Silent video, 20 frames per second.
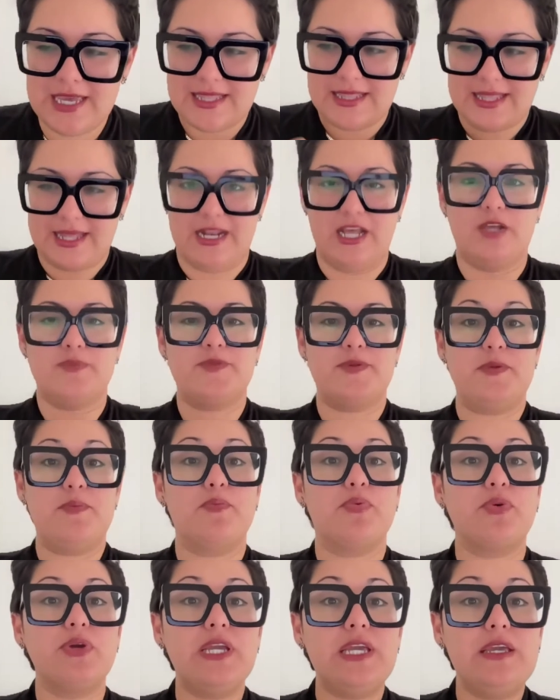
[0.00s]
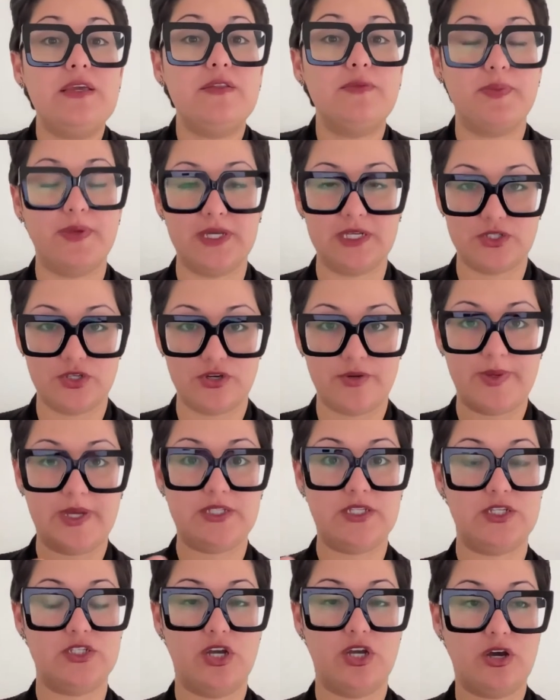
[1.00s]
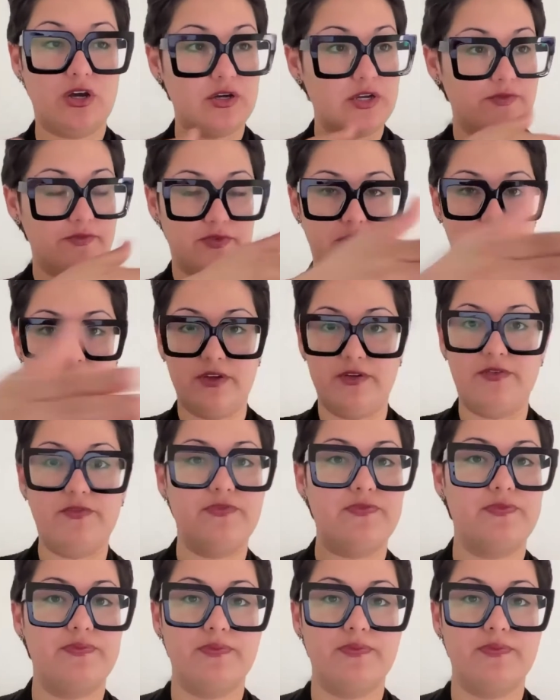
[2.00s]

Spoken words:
That helps me breathe because you're about to talk in front of,